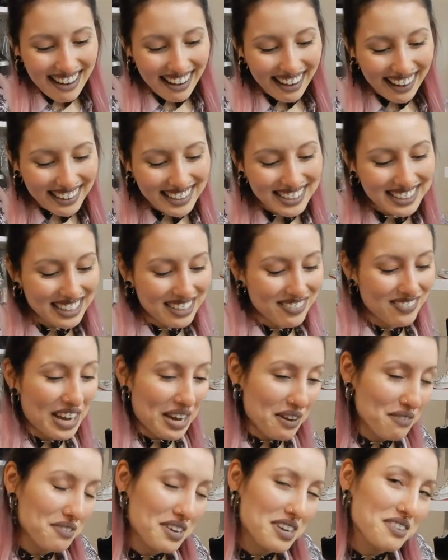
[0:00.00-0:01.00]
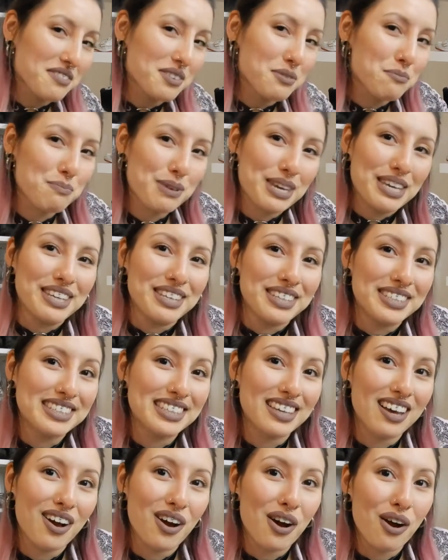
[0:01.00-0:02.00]
actually my favorite
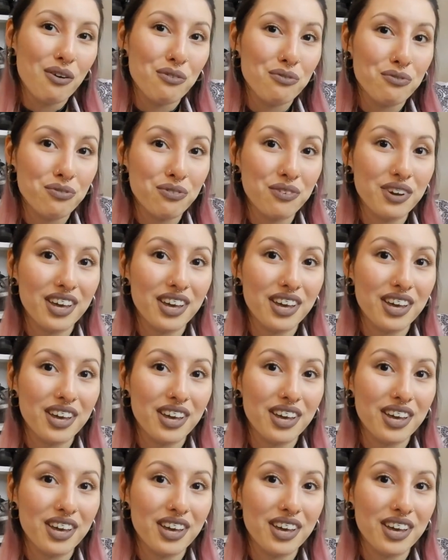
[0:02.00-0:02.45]
piece of